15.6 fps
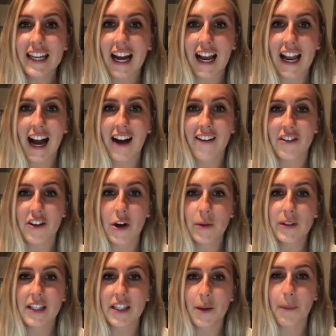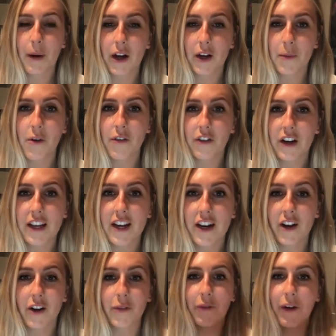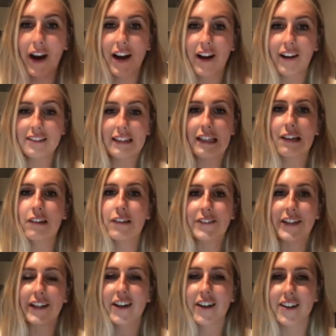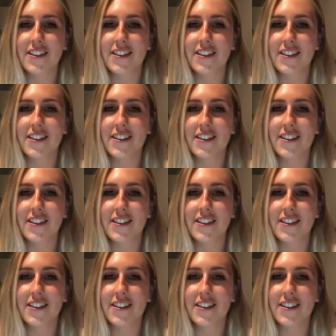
I have notes at the bottom over here, right, like over here.